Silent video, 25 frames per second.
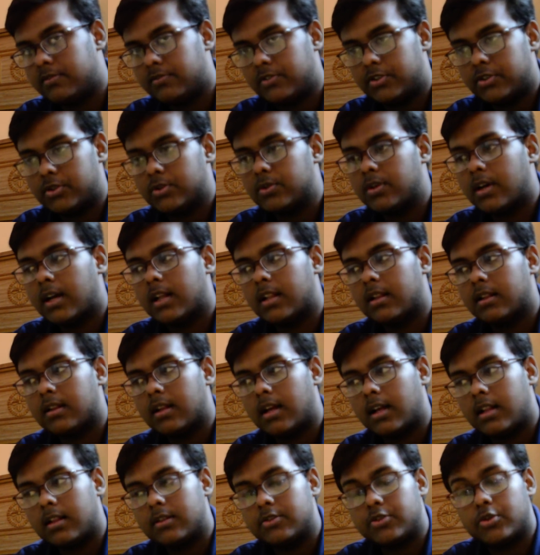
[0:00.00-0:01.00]
issue.
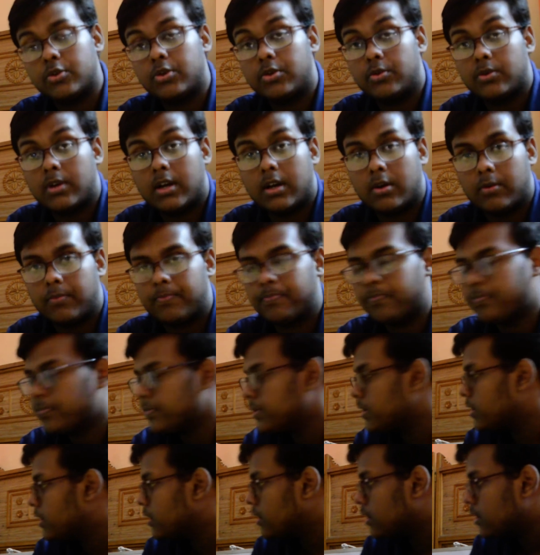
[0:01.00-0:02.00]
I'll show you how.
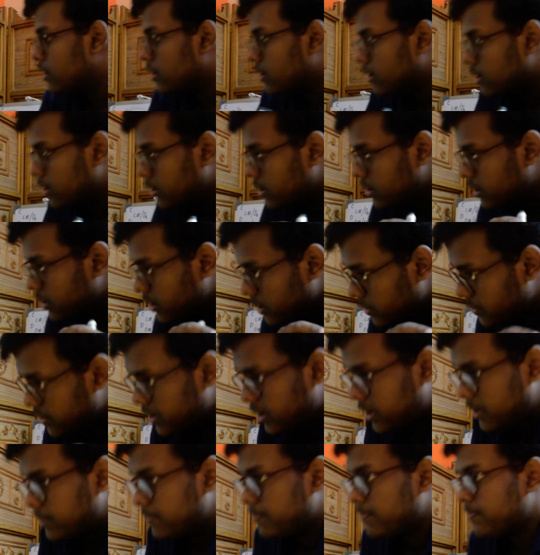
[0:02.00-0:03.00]
You
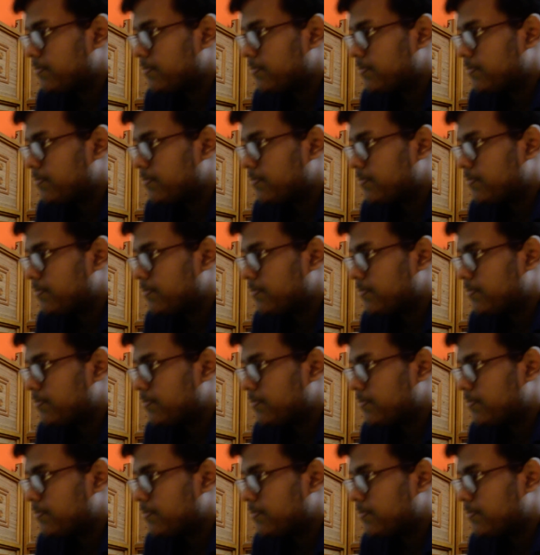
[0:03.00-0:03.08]
see,